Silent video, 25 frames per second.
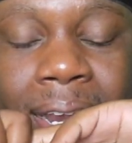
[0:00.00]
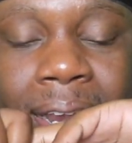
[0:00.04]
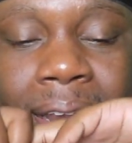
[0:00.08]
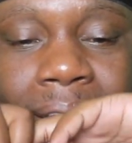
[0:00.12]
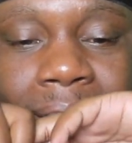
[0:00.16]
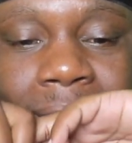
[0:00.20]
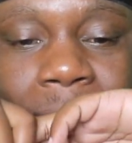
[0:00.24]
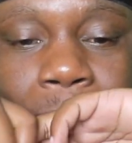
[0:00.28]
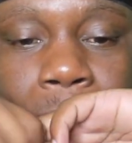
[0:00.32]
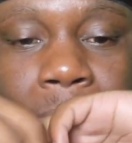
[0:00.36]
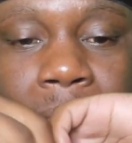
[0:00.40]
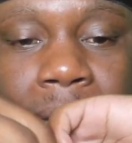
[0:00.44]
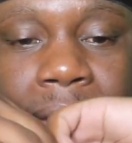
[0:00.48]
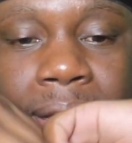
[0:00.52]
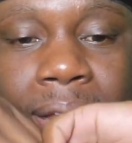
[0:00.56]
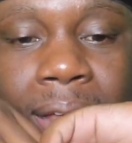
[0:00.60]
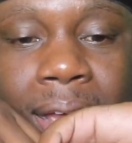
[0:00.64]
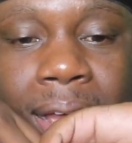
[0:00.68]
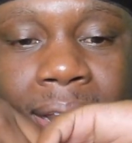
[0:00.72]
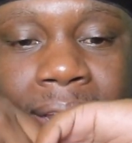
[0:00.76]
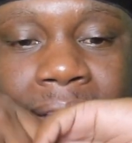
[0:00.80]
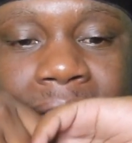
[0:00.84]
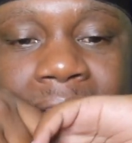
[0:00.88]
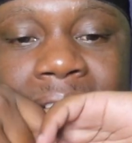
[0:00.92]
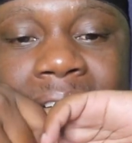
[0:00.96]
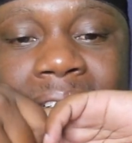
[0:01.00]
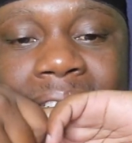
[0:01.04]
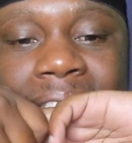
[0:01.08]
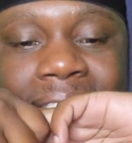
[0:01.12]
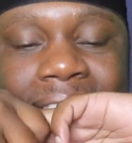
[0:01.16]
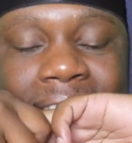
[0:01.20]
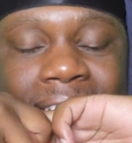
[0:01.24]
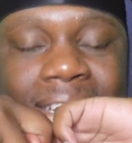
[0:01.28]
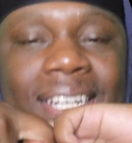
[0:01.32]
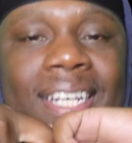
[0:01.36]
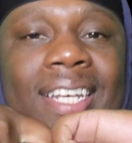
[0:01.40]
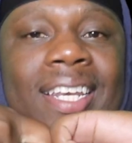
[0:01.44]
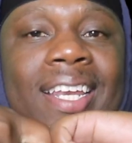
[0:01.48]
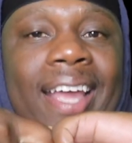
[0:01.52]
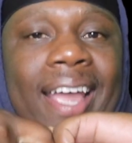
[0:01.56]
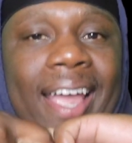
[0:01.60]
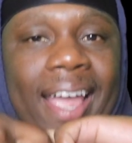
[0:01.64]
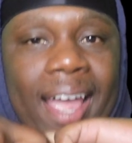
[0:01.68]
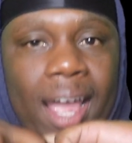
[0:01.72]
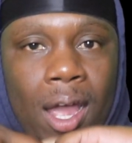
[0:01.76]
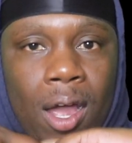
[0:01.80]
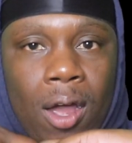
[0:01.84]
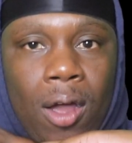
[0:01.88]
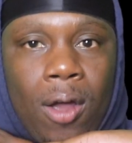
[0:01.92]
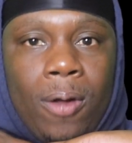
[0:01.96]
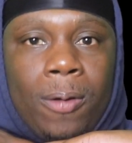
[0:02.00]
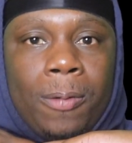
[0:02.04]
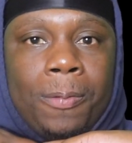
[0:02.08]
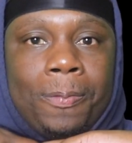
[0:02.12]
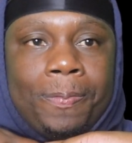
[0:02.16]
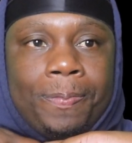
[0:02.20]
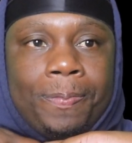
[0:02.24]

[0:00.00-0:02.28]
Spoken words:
this break. I needed to sit down.